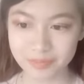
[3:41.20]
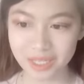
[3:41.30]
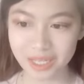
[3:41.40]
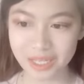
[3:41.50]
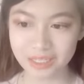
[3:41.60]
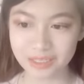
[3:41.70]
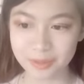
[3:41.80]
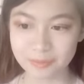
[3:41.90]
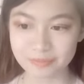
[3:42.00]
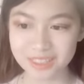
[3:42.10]
And
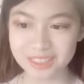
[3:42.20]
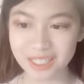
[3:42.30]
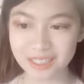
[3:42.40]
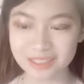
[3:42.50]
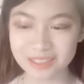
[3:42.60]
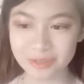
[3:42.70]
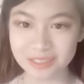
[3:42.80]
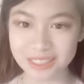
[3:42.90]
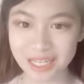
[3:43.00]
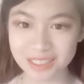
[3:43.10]
the second skill
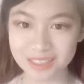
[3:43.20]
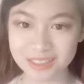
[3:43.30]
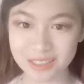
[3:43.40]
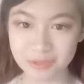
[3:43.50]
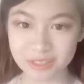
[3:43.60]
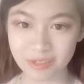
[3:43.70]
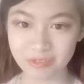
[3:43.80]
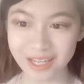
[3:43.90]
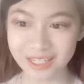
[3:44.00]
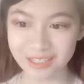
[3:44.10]
is that the skills of
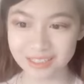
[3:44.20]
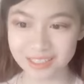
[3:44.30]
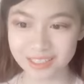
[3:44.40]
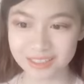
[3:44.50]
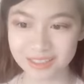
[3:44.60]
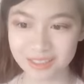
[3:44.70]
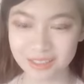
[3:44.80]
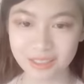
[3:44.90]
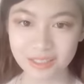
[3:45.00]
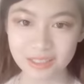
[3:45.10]
analytics.
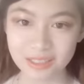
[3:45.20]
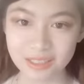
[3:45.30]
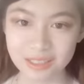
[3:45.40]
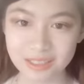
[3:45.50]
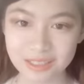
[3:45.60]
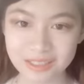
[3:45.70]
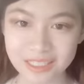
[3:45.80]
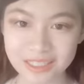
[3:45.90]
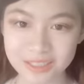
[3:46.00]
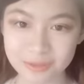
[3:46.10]

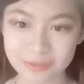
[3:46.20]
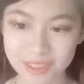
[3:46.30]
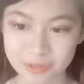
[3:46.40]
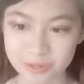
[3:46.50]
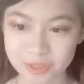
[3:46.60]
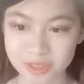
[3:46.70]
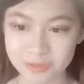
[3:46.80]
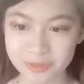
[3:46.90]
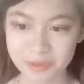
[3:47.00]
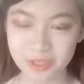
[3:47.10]
That is really crucial.
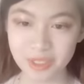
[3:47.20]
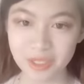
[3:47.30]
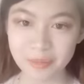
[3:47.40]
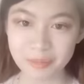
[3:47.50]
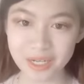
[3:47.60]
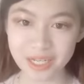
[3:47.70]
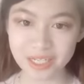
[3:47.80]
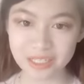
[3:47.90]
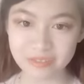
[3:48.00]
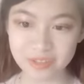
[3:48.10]
My
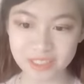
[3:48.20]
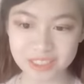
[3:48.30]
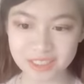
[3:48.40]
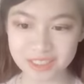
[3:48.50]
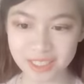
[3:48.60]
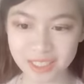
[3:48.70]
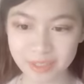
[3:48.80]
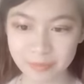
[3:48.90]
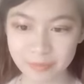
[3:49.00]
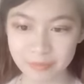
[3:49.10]
interviewee
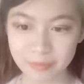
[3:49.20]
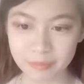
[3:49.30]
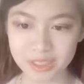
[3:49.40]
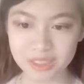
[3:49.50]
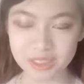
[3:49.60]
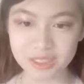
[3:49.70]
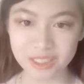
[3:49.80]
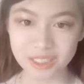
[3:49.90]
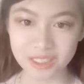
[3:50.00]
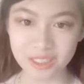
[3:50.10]
Jessica majored
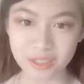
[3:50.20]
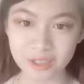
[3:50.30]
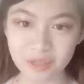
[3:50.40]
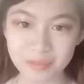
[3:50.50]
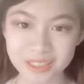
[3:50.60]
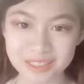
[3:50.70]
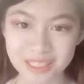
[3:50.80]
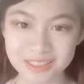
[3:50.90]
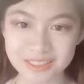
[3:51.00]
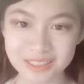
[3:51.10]
in economics
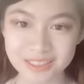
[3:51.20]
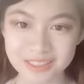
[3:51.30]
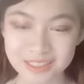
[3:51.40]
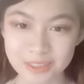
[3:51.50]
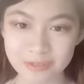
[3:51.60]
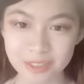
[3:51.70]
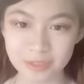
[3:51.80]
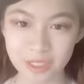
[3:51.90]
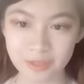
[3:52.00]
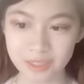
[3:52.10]
and statistics during her
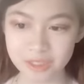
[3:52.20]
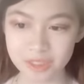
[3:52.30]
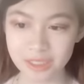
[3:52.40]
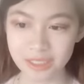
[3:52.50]
college,